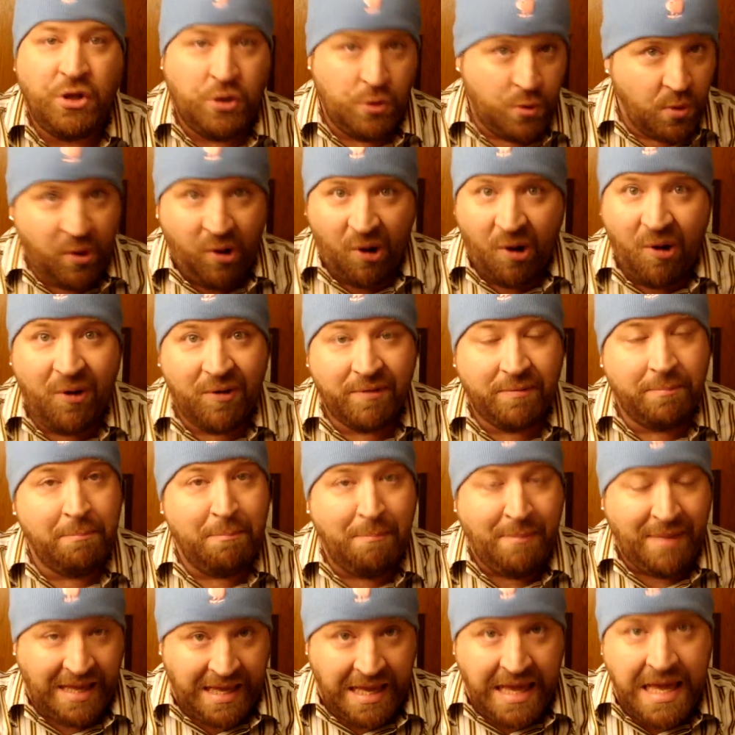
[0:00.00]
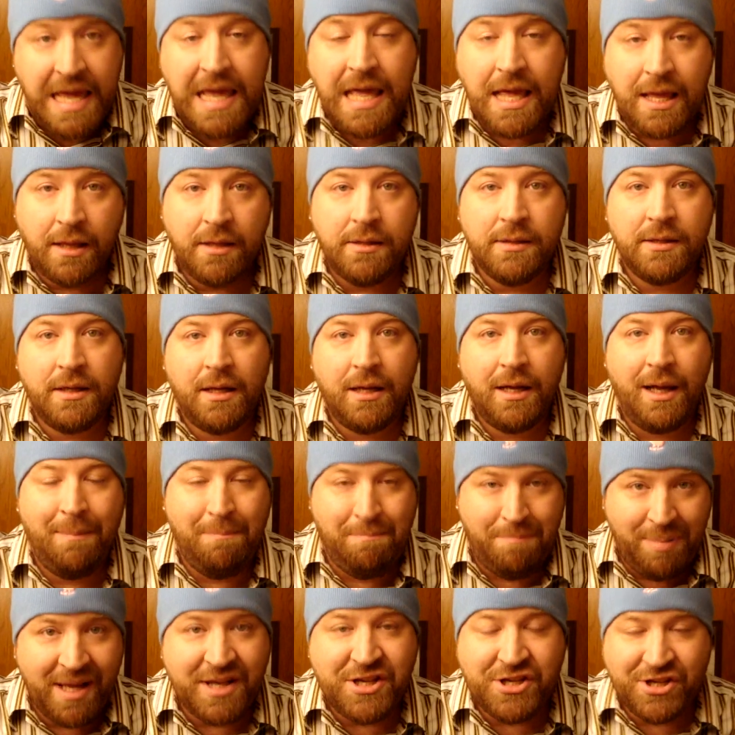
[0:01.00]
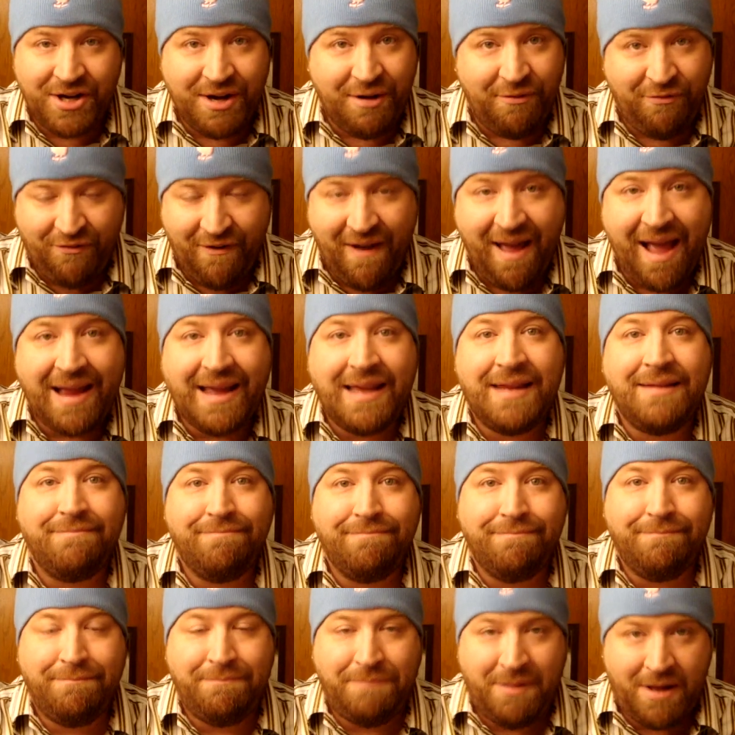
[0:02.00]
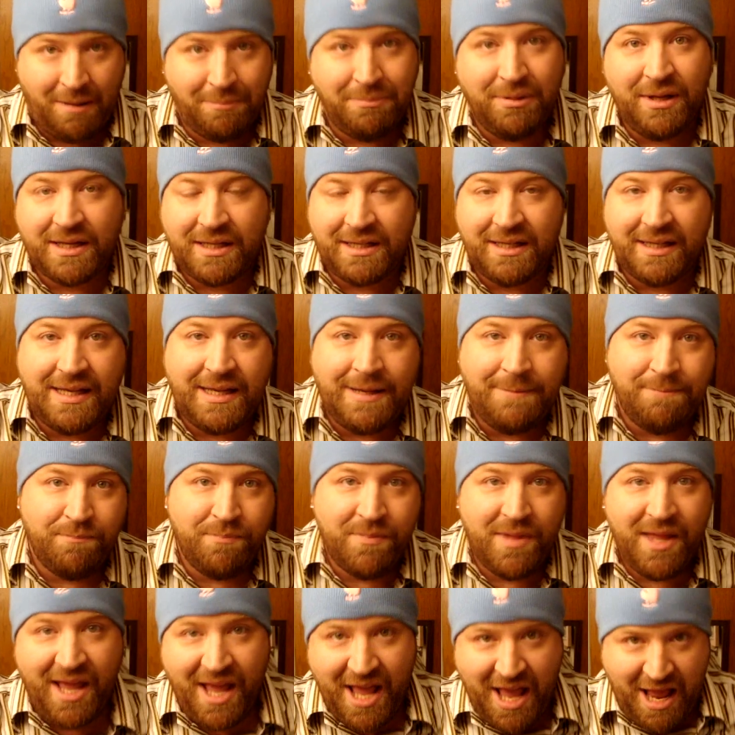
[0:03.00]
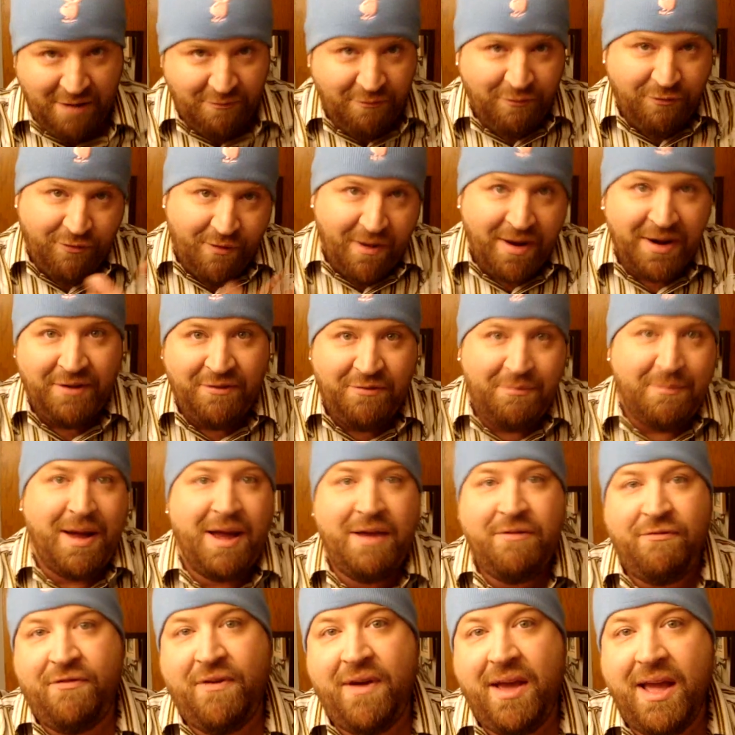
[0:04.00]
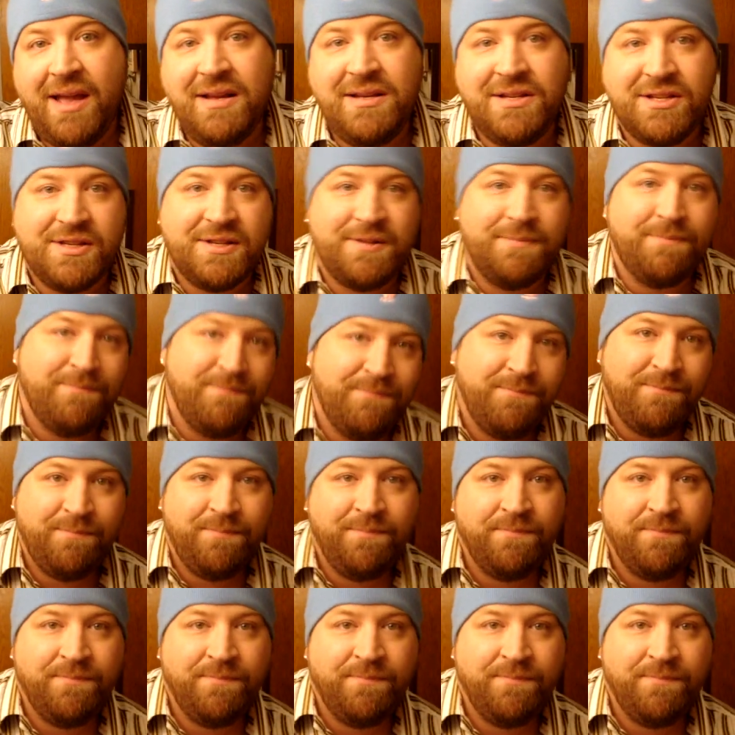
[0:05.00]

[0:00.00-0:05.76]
you called me a bitch and a faggot publicly in front of my face,